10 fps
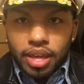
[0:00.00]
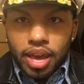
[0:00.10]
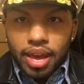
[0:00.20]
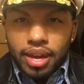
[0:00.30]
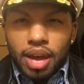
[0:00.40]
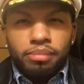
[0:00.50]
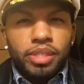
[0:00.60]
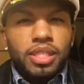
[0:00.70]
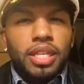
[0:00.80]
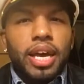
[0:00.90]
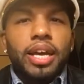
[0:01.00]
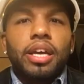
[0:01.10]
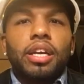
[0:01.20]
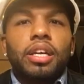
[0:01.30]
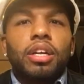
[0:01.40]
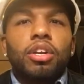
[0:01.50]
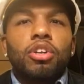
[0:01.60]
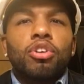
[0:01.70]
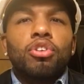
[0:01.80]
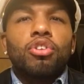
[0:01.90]
and I'm just like,
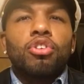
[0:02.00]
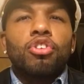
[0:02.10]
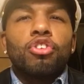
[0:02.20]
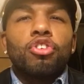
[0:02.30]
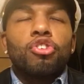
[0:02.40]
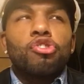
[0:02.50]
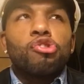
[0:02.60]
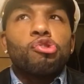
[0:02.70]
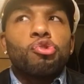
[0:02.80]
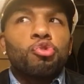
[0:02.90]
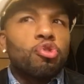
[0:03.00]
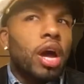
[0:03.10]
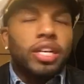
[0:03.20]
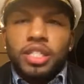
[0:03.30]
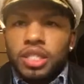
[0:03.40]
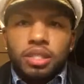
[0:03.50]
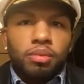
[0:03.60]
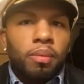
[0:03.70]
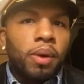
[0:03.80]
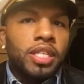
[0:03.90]
I just
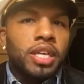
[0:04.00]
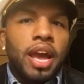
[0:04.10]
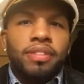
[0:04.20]
wasn't.